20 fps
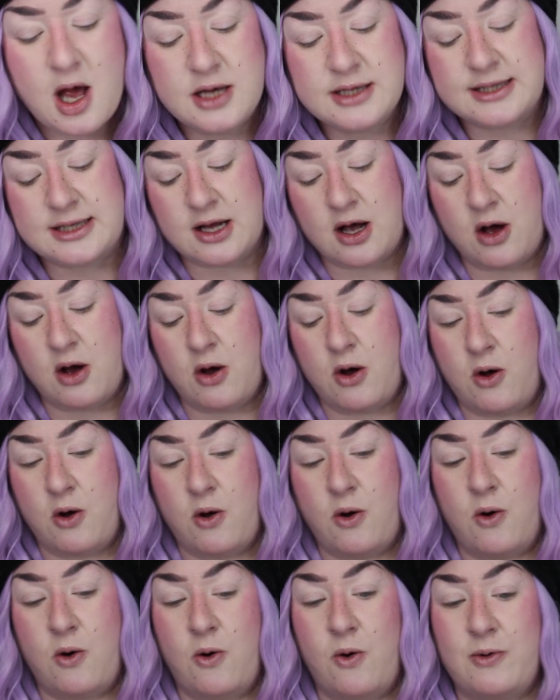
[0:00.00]

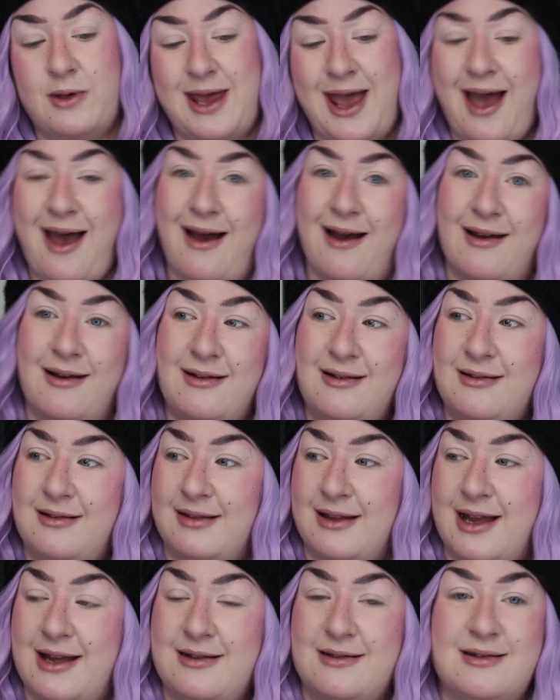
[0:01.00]
So yeah,
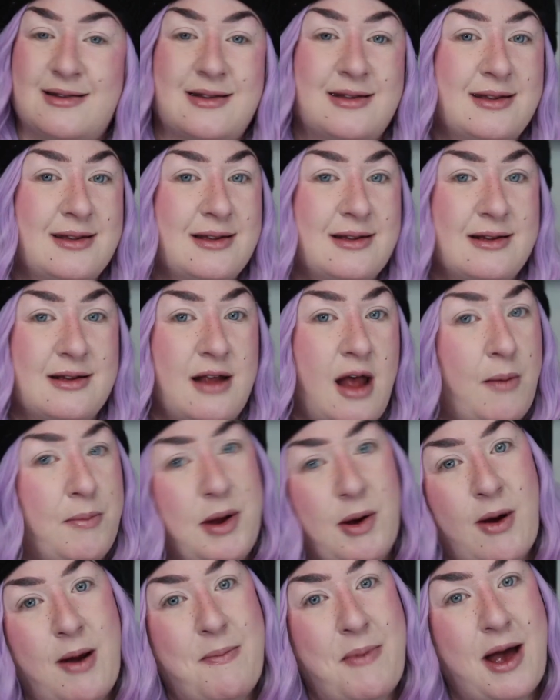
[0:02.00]
I'll
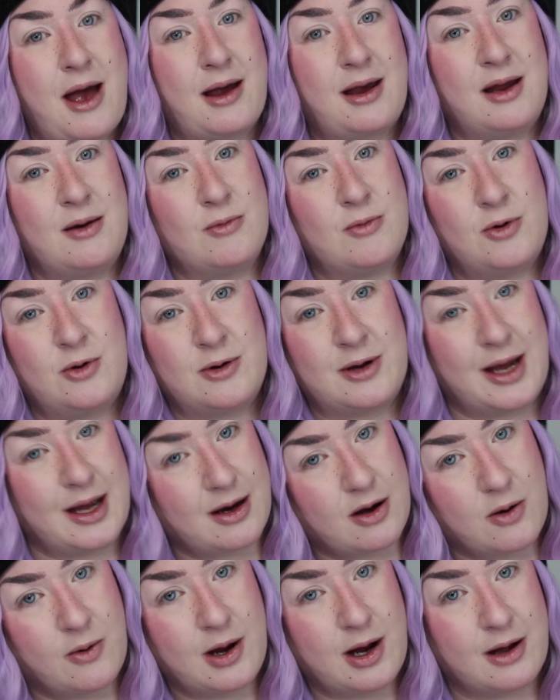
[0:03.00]
be right back and we'll
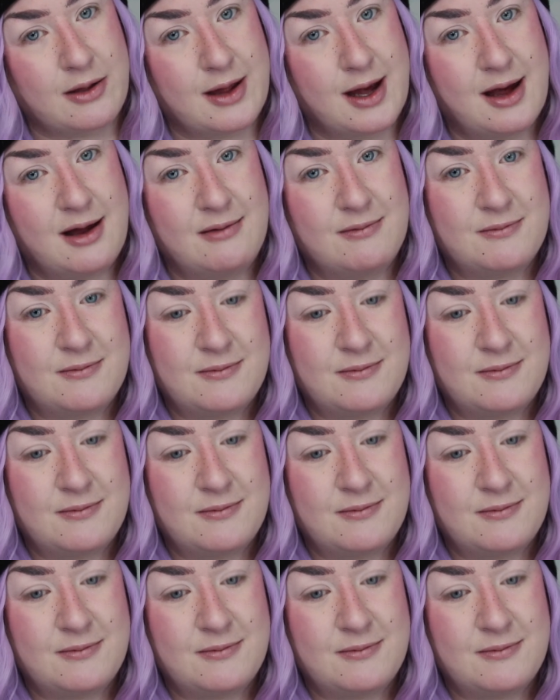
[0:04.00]
get going on that.